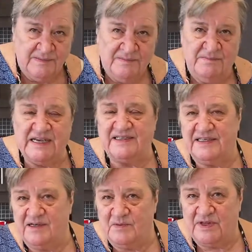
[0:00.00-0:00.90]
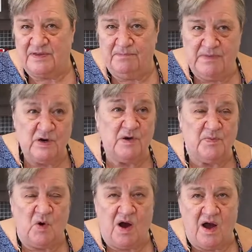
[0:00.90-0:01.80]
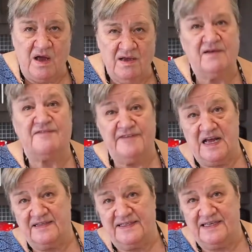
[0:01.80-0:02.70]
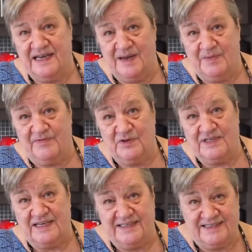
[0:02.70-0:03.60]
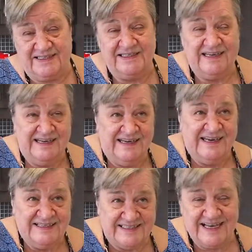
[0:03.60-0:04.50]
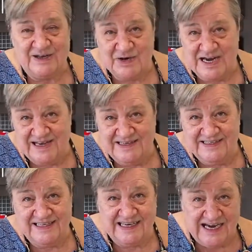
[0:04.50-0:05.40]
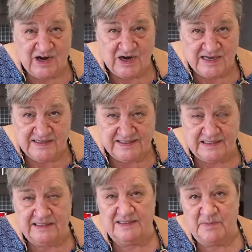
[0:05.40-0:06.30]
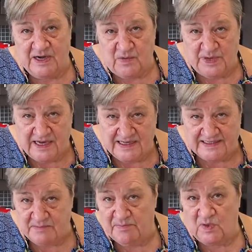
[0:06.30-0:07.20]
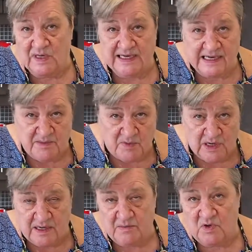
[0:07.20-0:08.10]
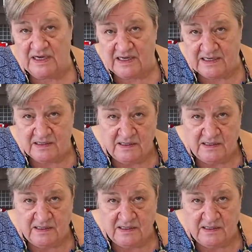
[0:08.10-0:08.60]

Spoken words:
mixing it with mirepoix, fancy name for diced celery, onions, and carrots, a little tomato paste, and boiling it and boiling it and boiling it.